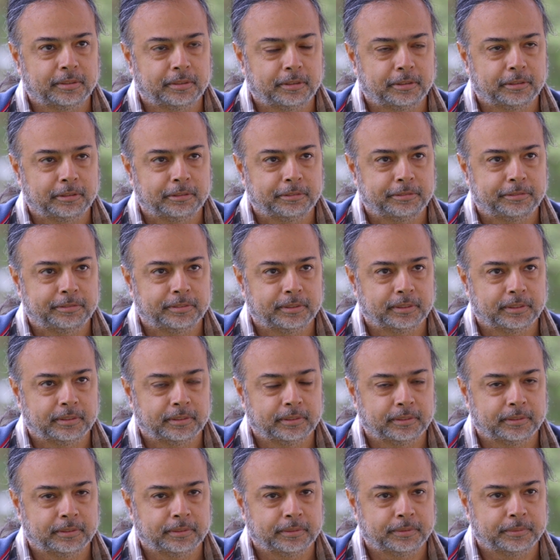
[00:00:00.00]
of
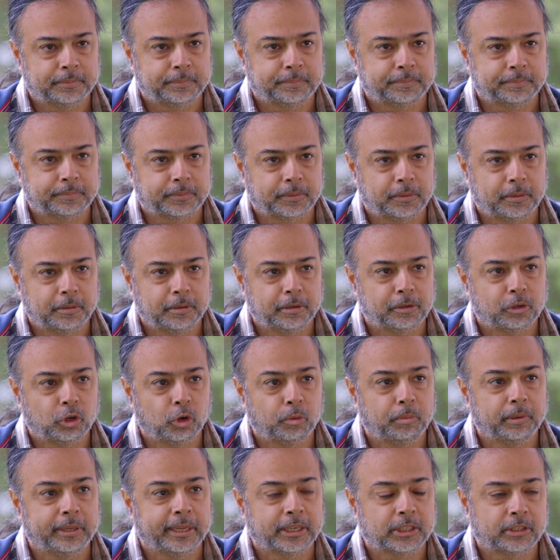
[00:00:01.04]
all
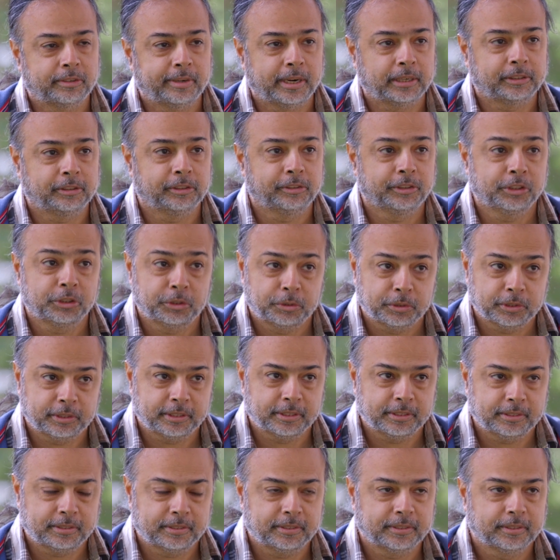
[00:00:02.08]
globally extracted
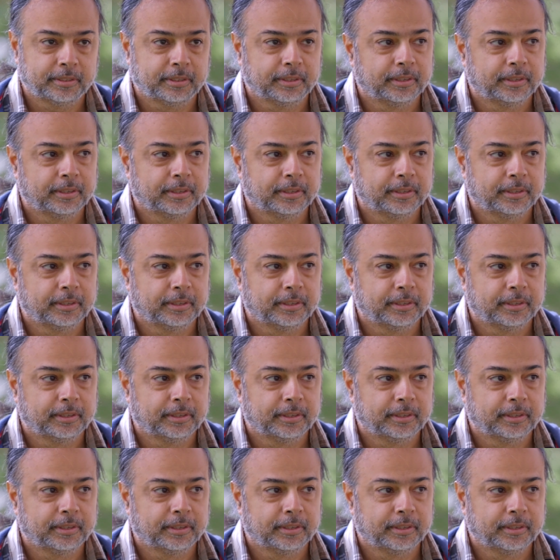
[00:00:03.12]
resources